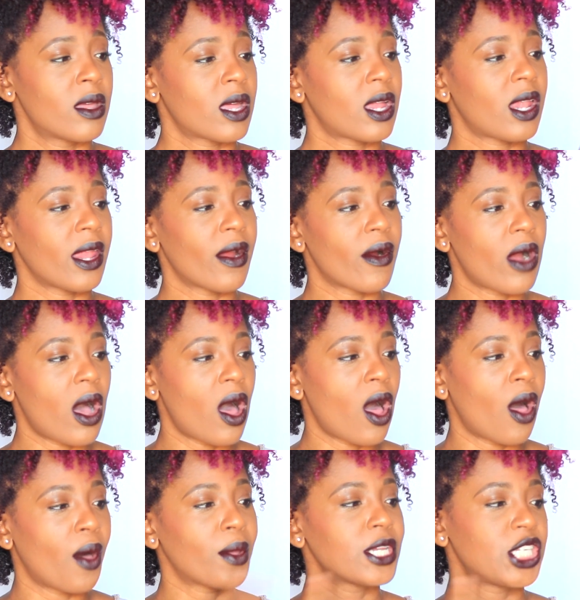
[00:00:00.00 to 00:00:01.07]

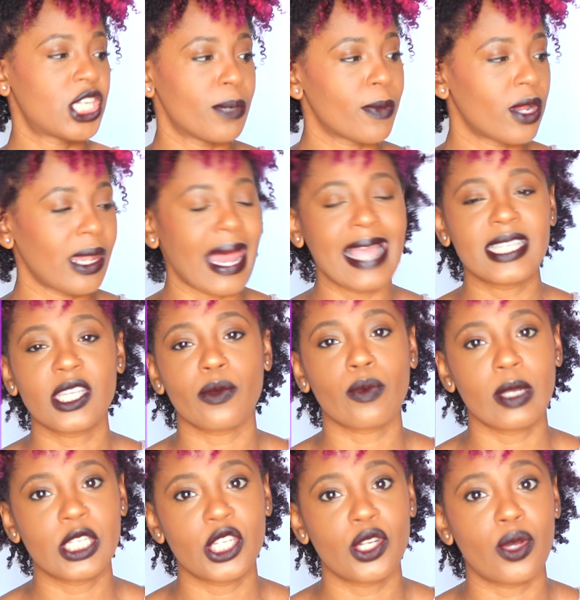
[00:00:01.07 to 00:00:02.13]
Clairol Shimmer Lights
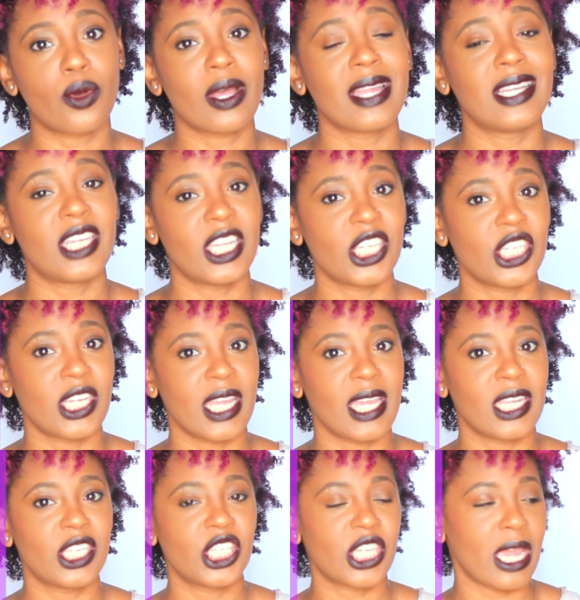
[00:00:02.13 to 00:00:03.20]
Original
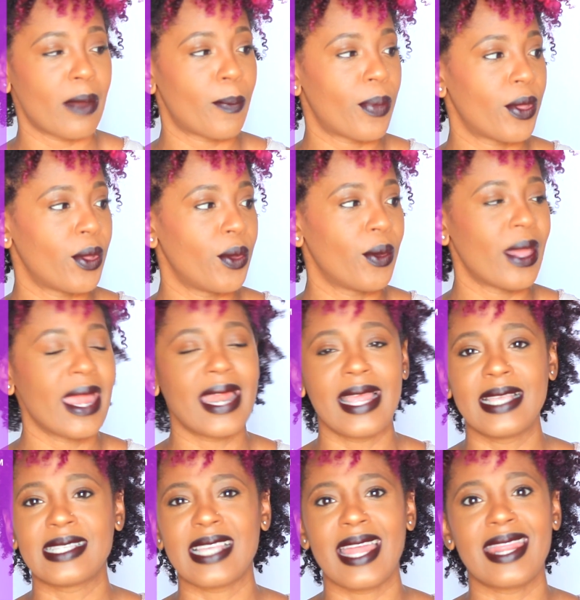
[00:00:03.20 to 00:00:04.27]
Conditioning Shampoo. It
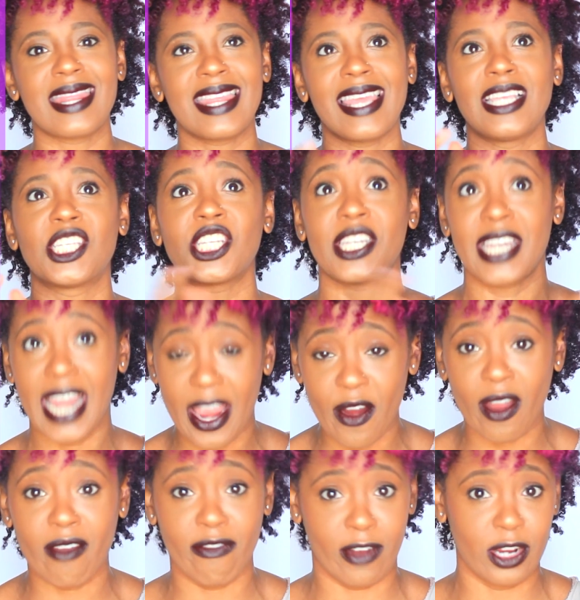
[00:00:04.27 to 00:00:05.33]
is the
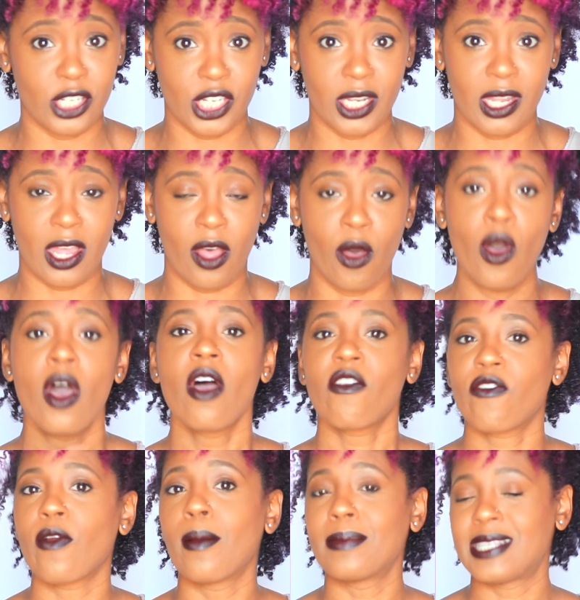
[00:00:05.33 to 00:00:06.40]
generic version though,
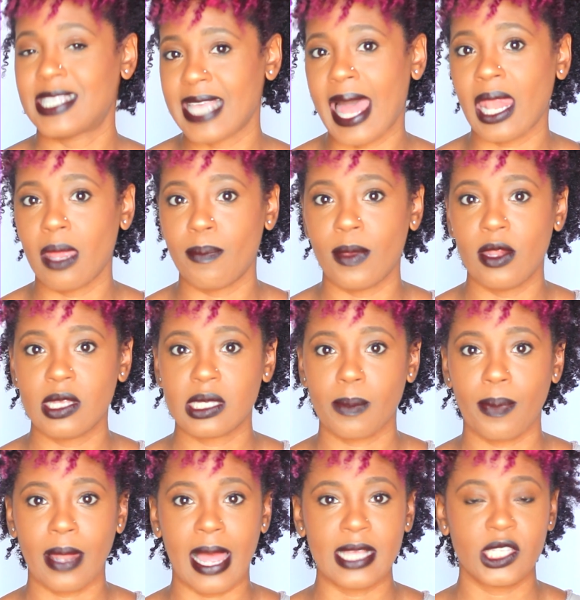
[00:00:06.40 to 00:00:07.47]
from Sally Beauty
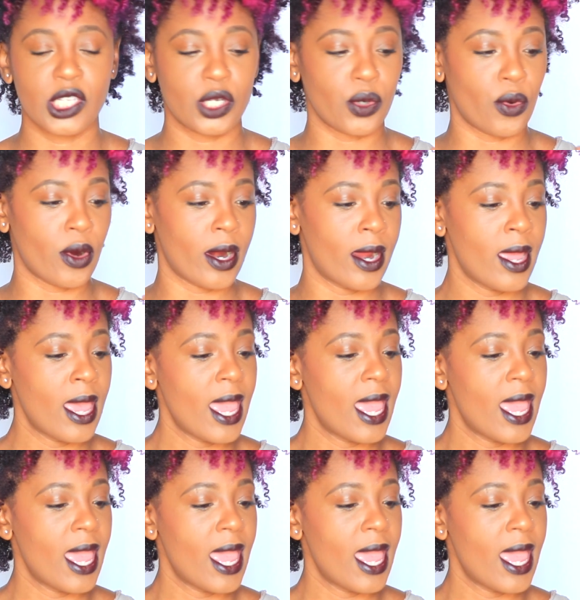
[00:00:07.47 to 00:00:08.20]
Supply store.